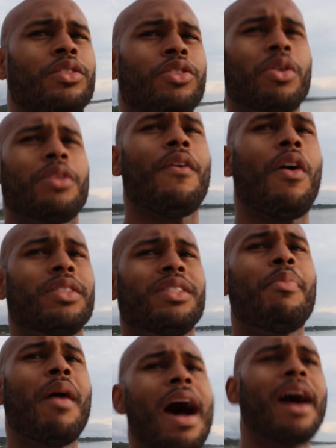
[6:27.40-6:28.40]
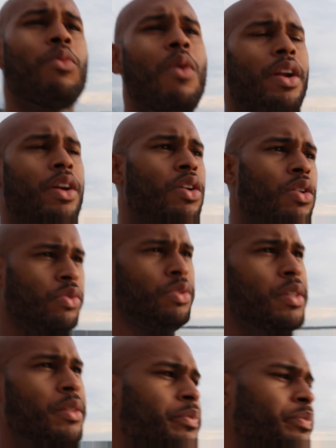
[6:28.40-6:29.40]
So as far as the pond water
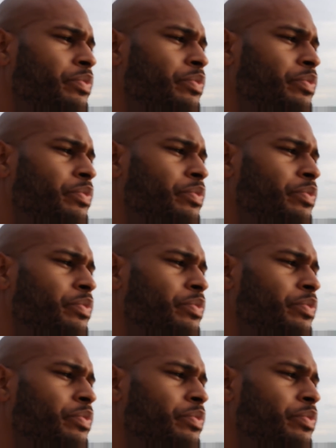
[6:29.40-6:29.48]
goes,